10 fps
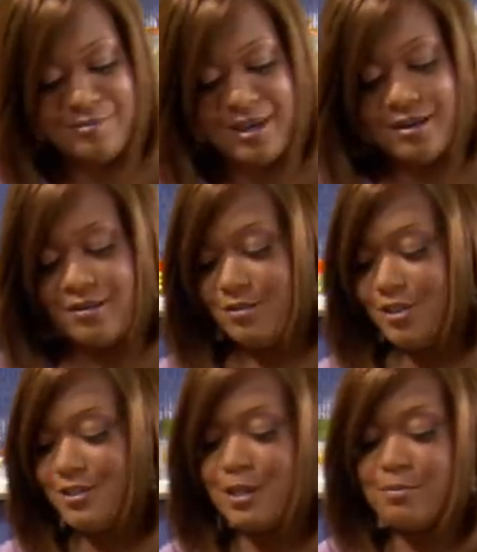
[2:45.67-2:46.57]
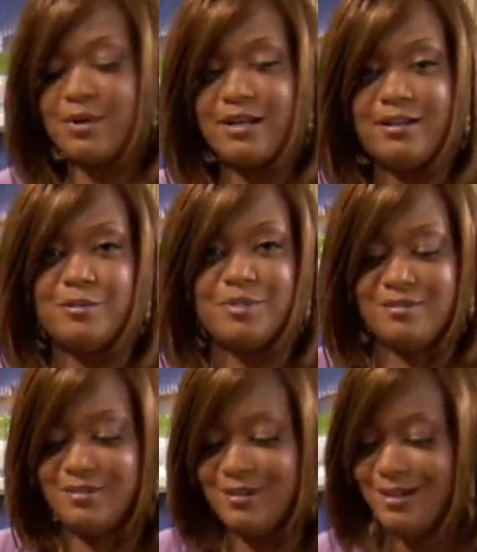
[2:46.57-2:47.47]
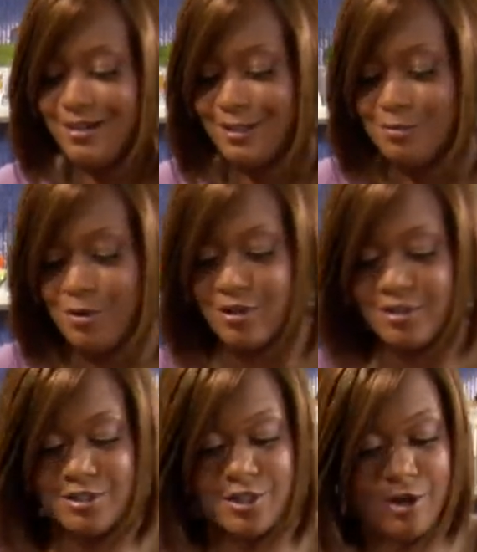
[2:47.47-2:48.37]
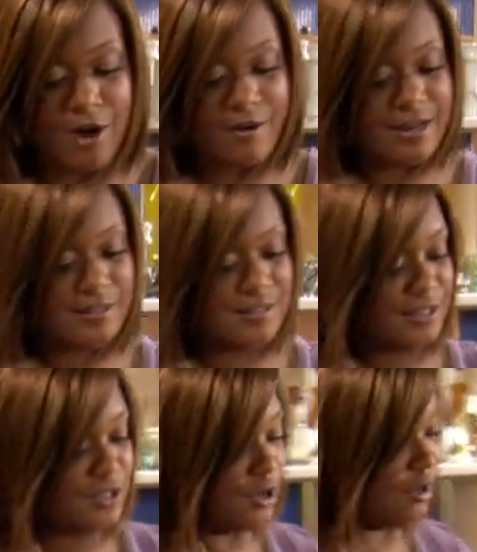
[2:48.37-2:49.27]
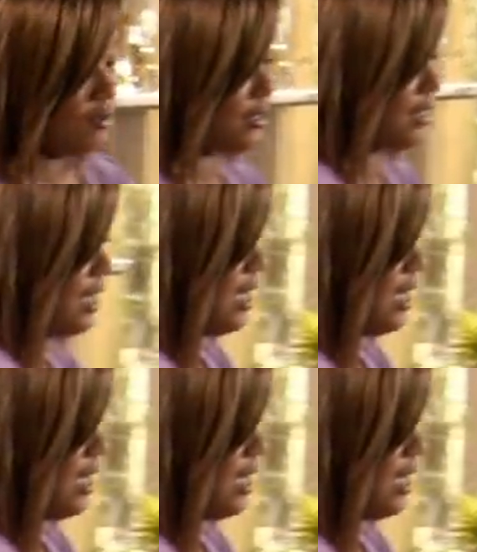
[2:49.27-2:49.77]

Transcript: about it. Just separating them and getting them all good to go. All right, six yolks,